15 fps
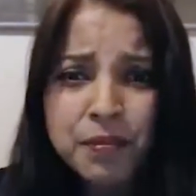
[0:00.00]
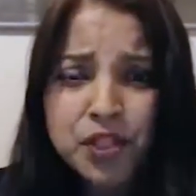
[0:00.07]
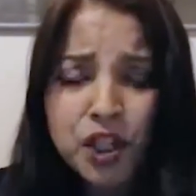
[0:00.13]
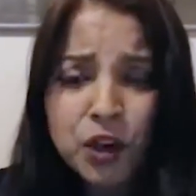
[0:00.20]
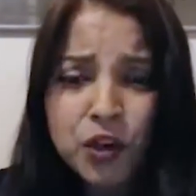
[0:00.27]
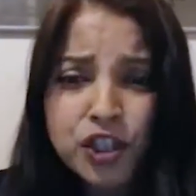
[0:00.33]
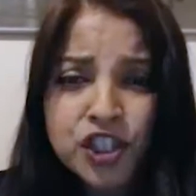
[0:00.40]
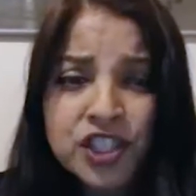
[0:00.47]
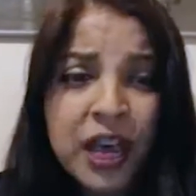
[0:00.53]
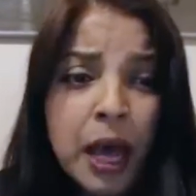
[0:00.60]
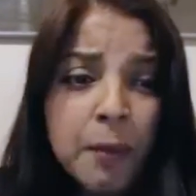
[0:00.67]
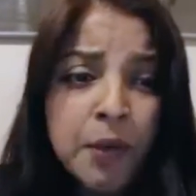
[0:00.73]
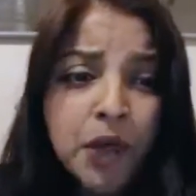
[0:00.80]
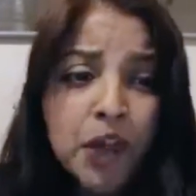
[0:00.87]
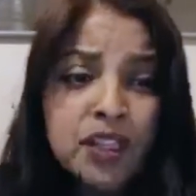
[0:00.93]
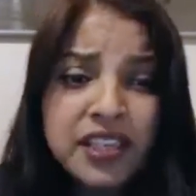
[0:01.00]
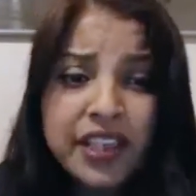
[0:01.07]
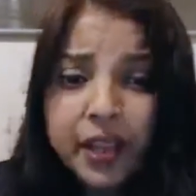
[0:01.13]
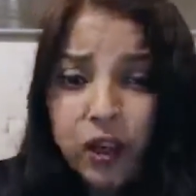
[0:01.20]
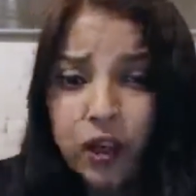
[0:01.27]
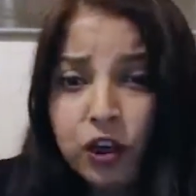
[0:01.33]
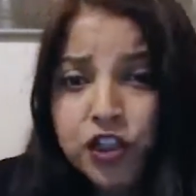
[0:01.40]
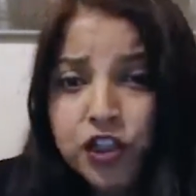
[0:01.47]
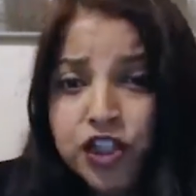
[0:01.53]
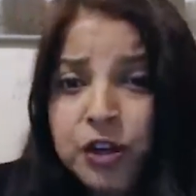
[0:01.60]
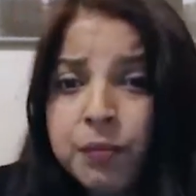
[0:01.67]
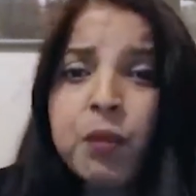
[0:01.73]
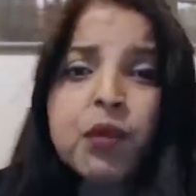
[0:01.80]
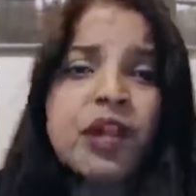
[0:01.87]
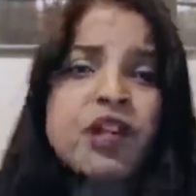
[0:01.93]
solutions because they cannot go to
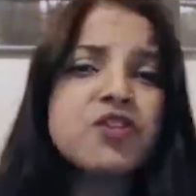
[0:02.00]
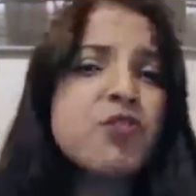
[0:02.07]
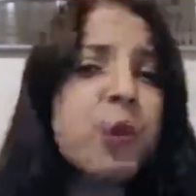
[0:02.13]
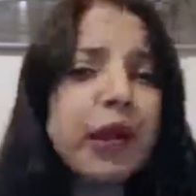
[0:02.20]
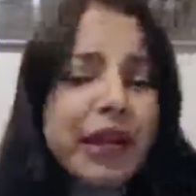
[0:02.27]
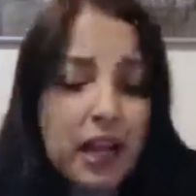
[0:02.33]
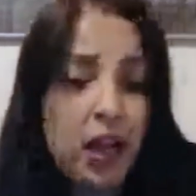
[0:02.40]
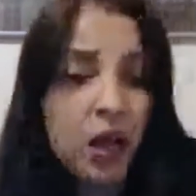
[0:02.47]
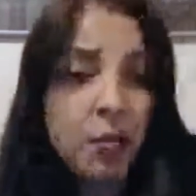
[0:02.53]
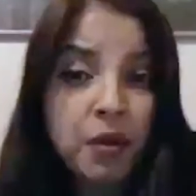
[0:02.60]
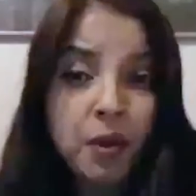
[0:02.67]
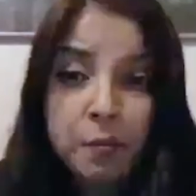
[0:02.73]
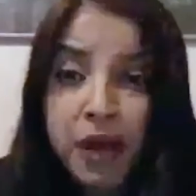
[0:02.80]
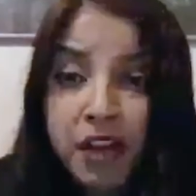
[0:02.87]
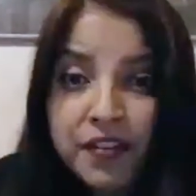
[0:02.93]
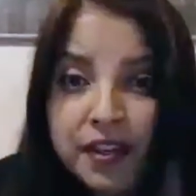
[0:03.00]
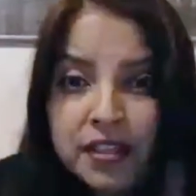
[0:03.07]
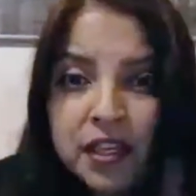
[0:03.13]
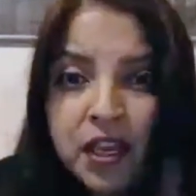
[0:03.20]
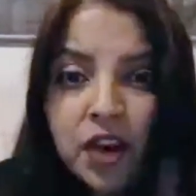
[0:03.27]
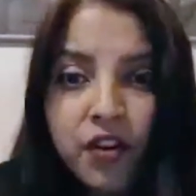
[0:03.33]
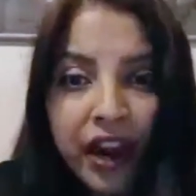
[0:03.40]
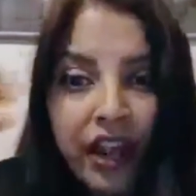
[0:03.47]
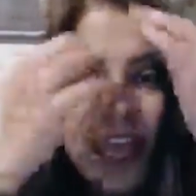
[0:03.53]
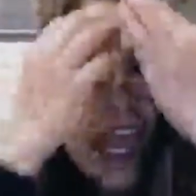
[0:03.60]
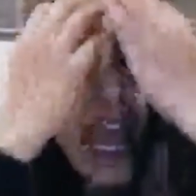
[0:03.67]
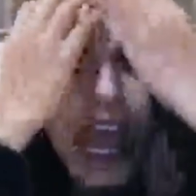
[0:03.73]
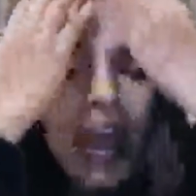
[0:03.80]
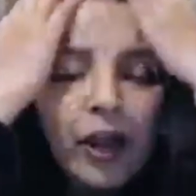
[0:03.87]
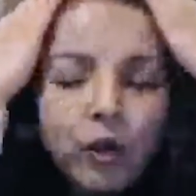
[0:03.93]
gym. They want to work at home. Perfect, right?
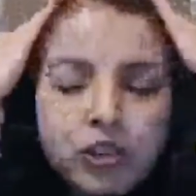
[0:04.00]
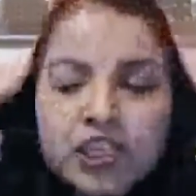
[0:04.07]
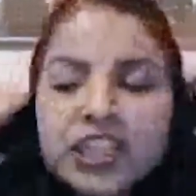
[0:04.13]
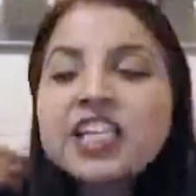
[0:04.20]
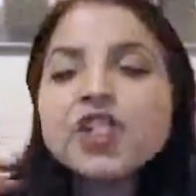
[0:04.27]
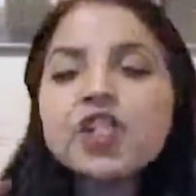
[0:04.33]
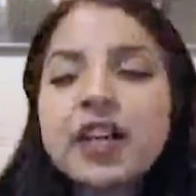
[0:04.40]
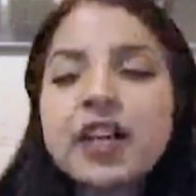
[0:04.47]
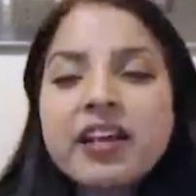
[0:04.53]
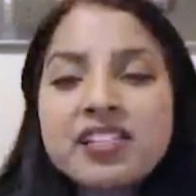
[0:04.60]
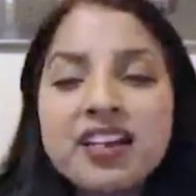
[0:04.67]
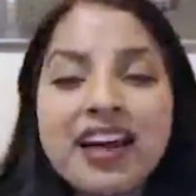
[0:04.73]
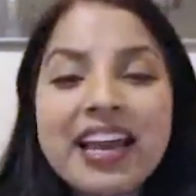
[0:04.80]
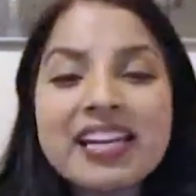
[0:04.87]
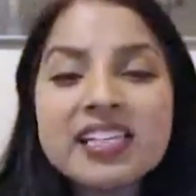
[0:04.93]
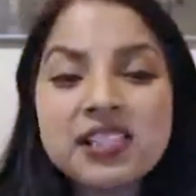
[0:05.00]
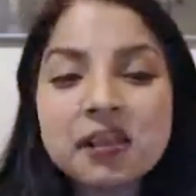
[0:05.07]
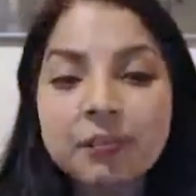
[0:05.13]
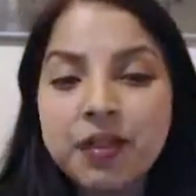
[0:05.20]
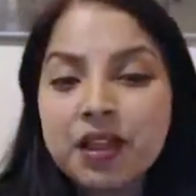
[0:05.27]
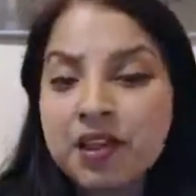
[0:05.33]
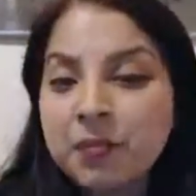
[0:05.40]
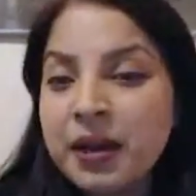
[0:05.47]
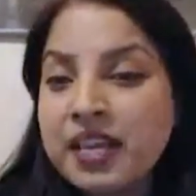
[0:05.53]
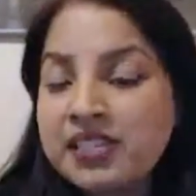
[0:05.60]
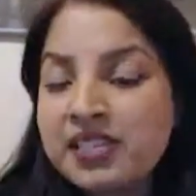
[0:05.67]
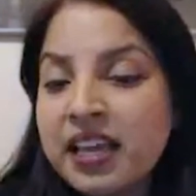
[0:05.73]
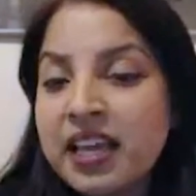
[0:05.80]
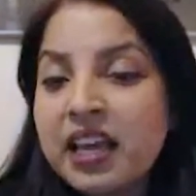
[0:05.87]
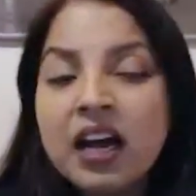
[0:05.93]
And also ketogenic diet is something
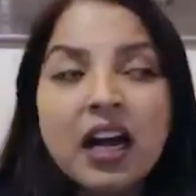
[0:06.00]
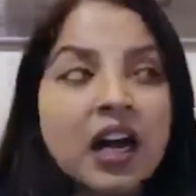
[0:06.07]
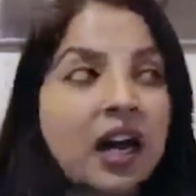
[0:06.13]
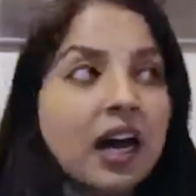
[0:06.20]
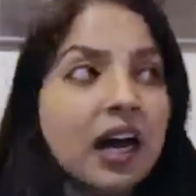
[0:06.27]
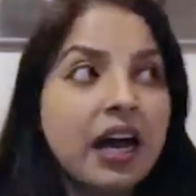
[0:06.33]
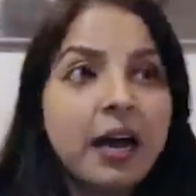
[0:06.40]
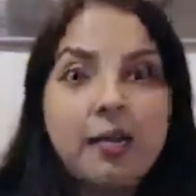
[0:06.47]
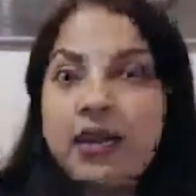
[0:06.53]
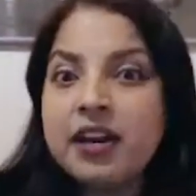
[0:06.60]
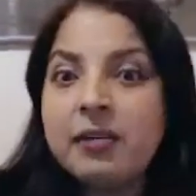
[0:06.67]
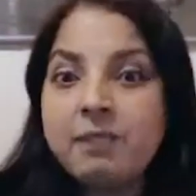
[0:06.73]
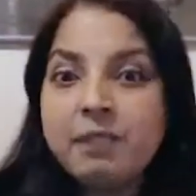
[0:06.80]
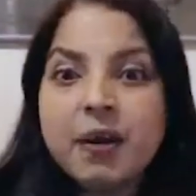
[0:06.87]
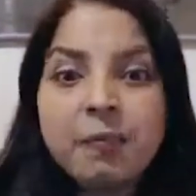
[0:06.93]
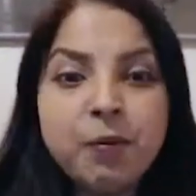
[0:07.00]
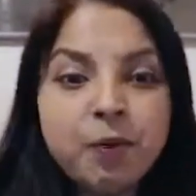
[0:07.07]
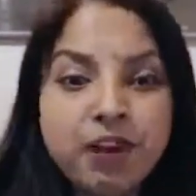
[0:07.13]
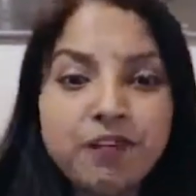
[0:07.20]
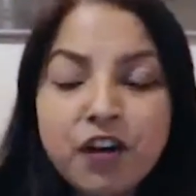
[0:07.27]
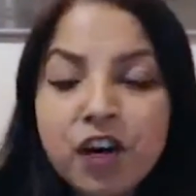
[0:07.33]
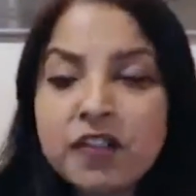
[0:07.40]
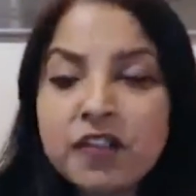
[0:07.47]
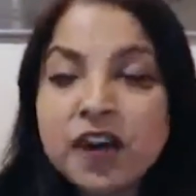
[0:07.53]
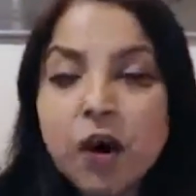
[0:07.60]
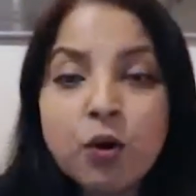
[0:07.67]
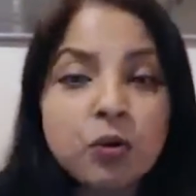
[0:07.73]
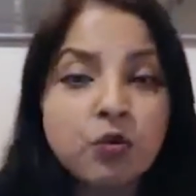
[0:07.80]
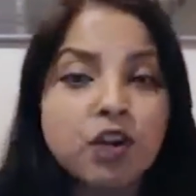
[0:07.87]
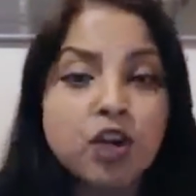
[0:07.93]
amazing. People want to follow that,
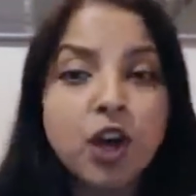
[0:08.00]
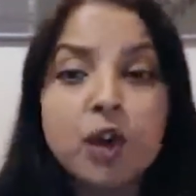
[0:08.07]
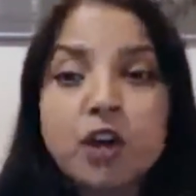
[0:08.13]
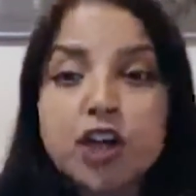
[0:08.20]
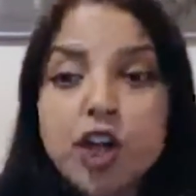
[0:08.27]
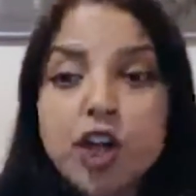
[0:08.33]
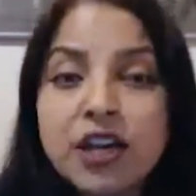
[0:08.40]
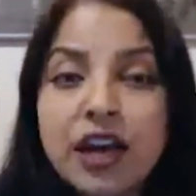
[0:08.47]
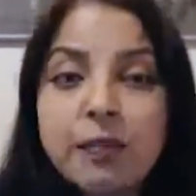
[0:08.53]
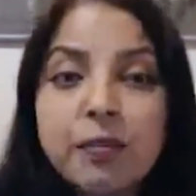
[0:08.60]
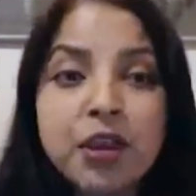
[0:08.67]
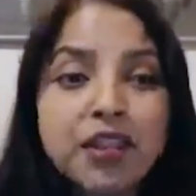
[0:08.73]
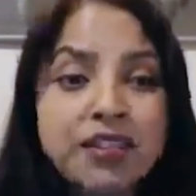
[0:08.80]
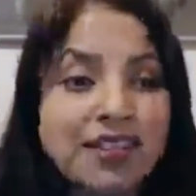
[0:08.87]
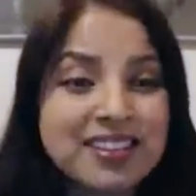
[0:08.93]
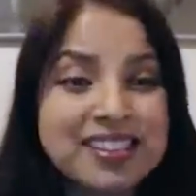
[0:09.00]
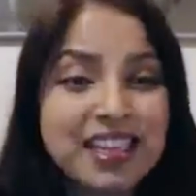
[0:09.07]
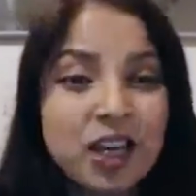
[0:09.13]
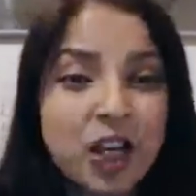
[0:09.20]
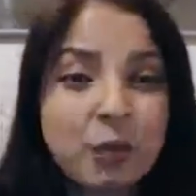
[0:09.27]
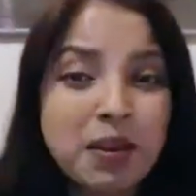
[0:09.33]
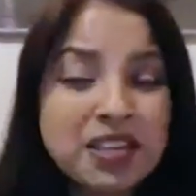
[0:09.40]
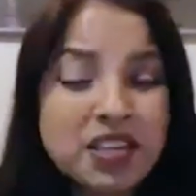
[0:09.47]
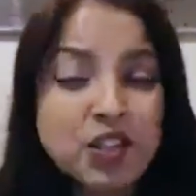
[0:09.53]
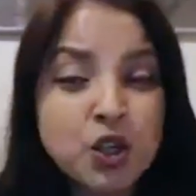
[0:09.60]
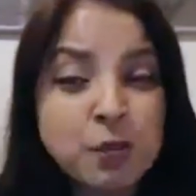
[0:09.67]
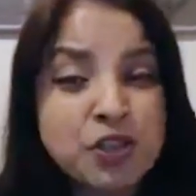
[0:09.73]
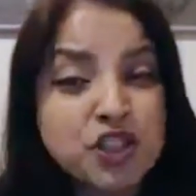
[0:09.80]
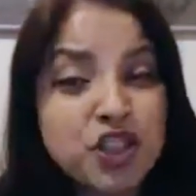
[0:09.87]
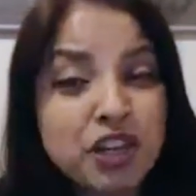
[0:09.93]
or they want to go on a new diet because they're sitting home eating
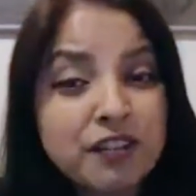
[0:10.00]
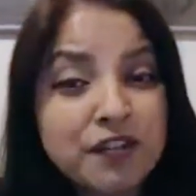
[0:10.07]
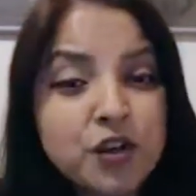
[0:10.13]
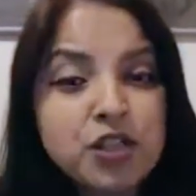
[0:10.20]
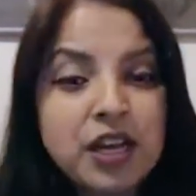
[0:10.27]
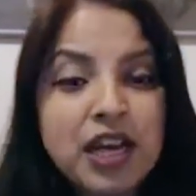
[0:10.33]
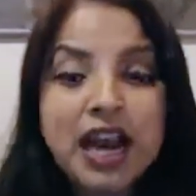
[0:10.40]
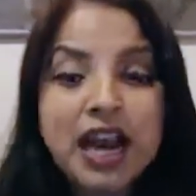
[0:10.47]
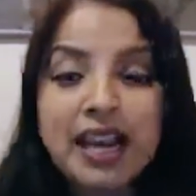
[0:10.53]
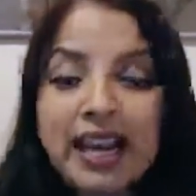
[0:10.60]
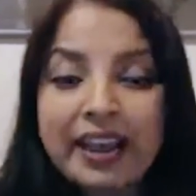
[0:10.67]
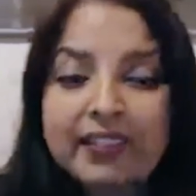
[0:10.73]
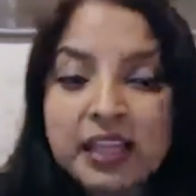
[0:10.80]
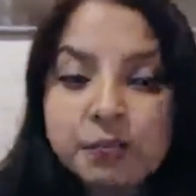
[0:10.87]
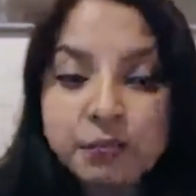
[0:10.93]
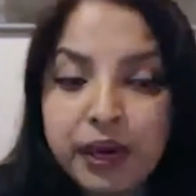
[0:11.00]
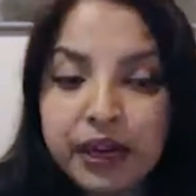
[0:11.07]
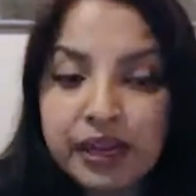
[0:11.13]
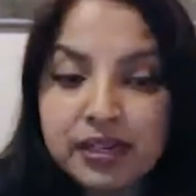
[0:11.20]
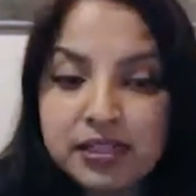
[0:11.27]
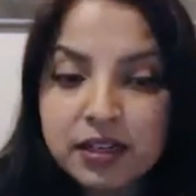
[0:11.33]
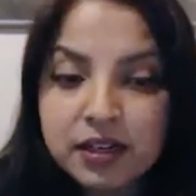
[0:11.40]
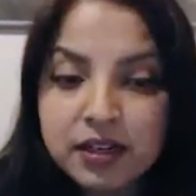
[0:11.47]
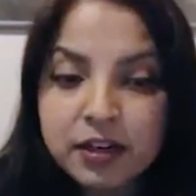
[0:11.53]
too much junk food. Again, that's brilliant.